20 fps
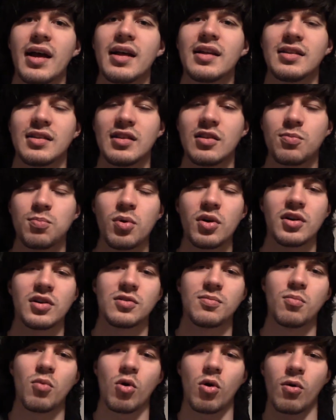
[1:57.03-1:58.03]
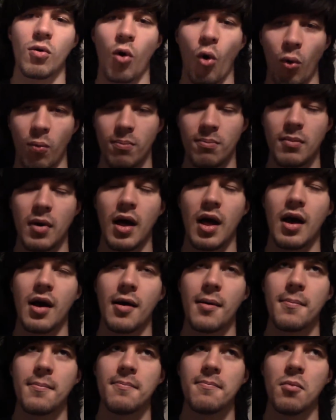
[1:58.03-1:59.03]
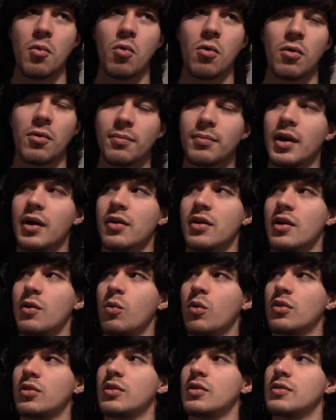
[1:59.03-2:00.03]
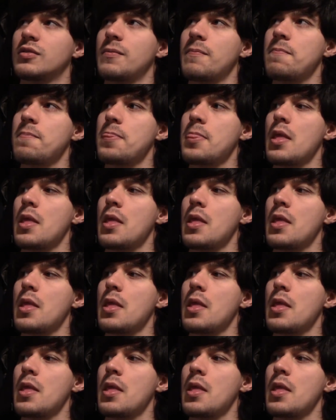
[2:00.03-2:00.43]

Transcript: This book is more how can I word this?